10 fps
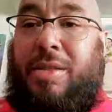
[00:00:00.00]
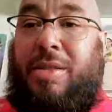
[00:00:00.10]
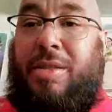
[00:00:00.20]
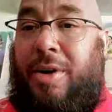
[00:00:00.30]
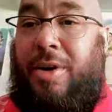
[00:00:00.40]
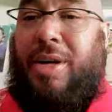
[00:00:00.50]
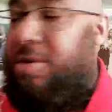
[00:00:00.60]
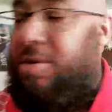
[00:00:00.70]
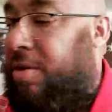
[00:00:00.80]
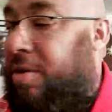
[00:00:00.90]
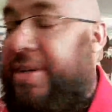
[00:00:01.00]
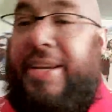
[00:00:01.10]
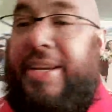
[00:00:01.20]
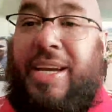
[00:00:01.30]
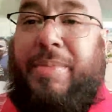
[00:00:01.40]
the phone. I don't know if you can
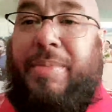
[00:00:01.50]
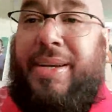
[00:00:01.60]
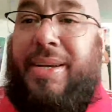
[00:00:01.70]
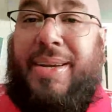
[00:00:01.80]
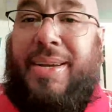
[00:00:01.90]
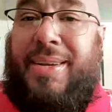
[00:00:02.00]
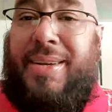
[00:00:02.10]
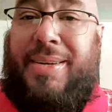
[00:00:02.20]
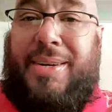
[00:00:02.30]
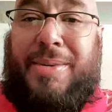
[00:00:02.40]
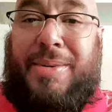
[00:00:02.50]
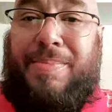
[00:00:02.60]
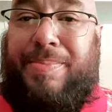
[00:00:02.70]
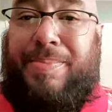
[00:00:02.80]
hear me. Um,